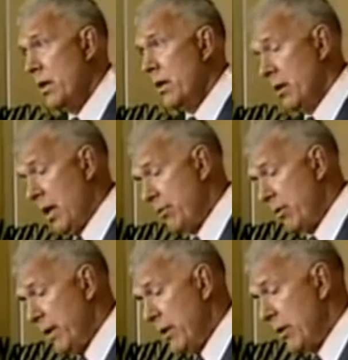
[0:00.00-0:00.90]

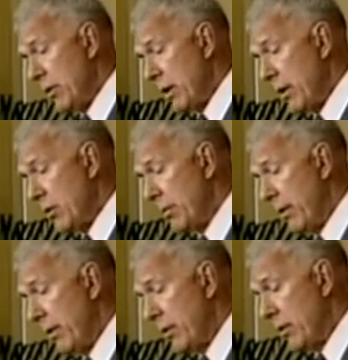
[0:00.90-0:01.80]
observations and
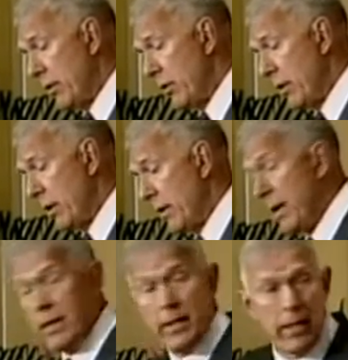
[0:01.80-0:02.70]
experiences.
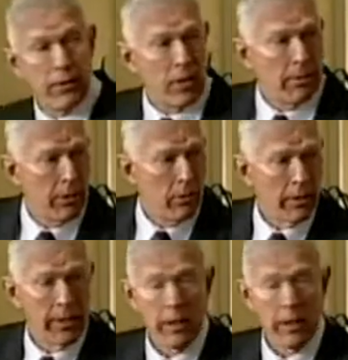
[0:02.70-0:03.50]
I guess I'm the only